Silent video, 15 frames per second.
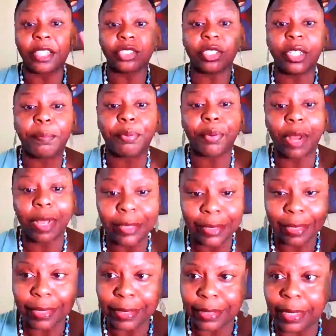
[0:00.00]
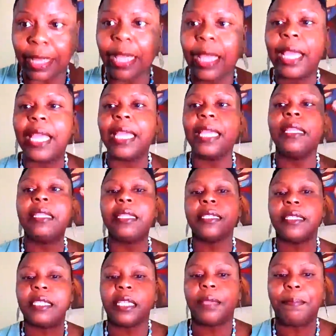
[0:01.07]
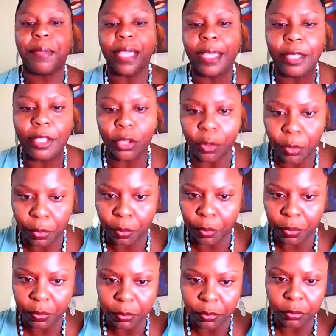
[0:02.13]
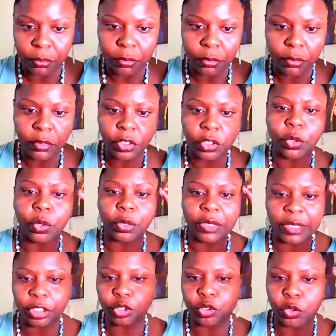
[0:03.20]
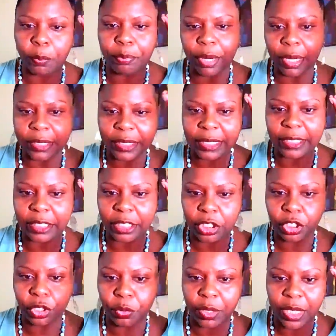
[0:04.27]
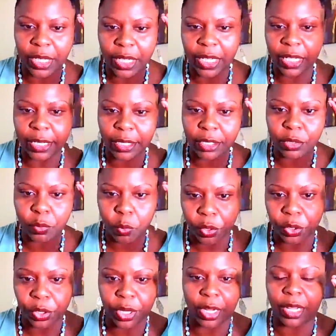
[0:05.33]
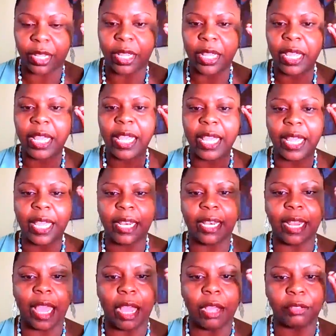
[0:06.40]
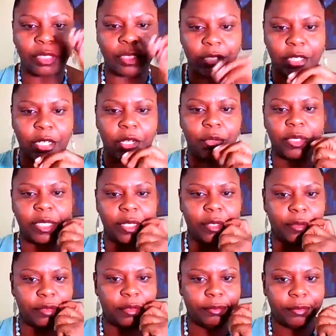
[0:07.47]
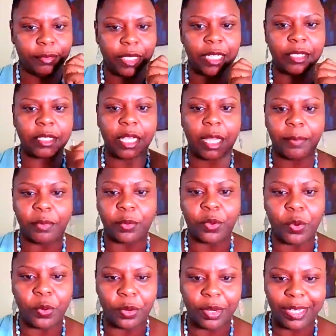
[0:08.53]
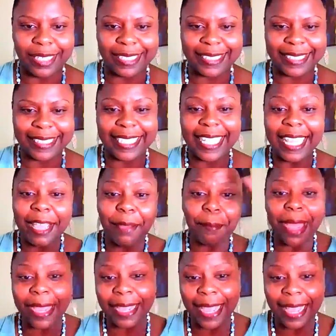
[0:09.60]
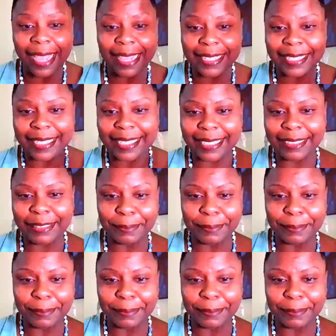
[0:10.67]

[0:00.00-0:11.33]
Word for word: actually processing in the CPU. Your central processing unit is working. And I'll just close it and stop the recording. Bye, guys.